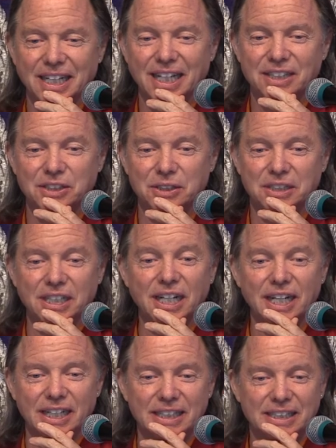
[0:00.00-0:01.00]
as you
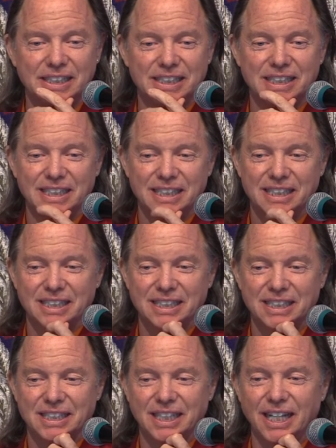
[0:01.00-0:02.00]
die.
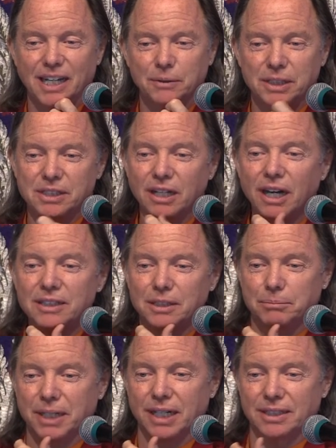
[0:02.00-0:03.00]
And we talked
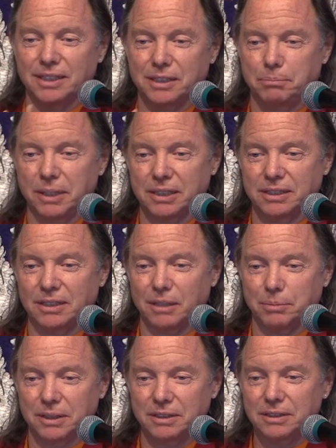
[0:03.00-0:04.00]
about a special
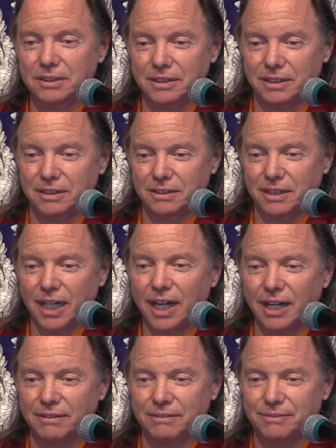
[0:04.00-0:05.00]
opportunity you
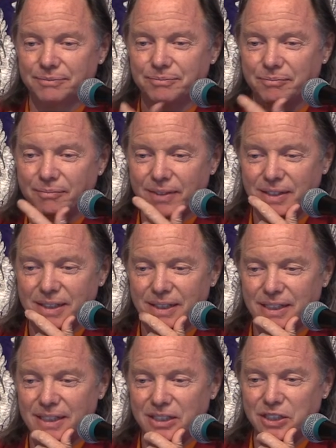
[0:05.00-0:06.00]
have
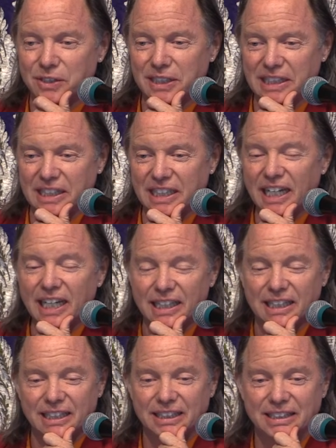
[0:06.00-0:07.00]
during
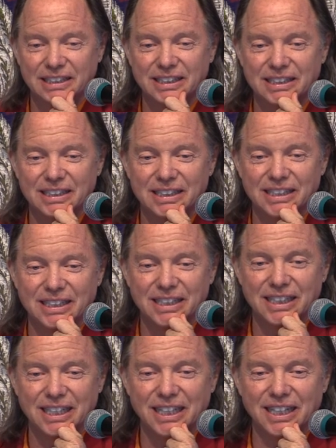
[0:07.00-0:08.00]
death
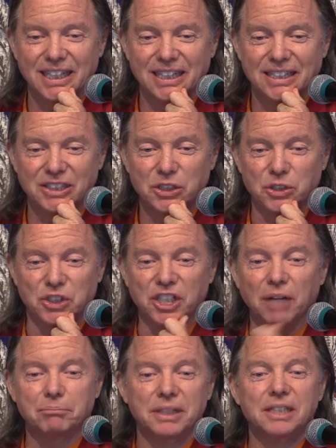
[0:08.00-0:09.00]
uh, to
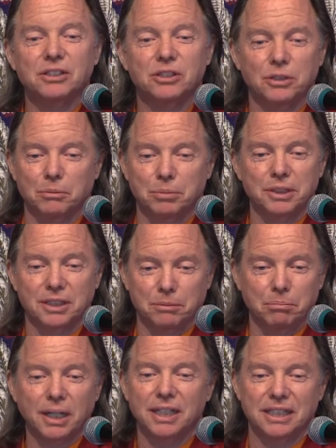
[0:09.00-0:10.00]
jump into a
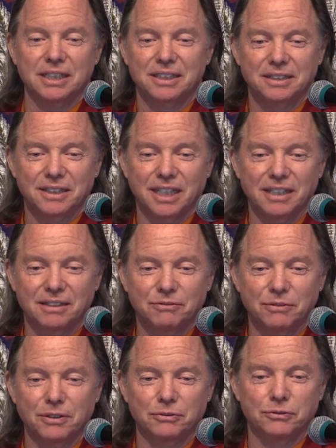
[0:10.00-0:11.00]
Buddhist body. Okay,
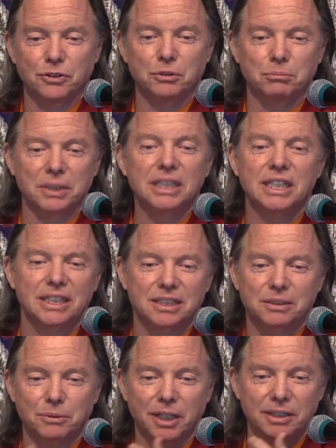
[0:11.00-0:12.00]
for a few
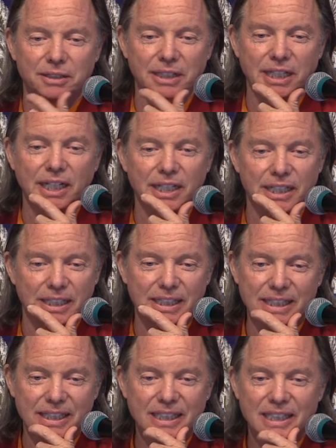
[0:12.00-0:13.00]
minutes while you're dying,
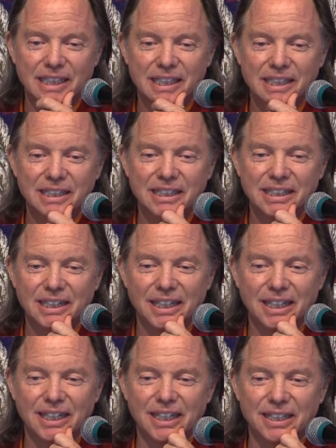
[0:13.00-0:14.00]

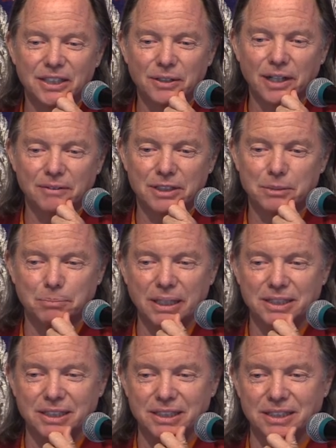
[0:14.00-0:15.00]
uh, you have a
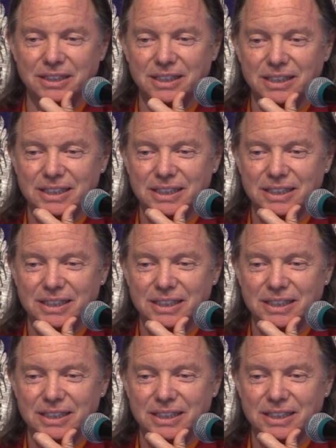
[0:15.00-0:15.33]
special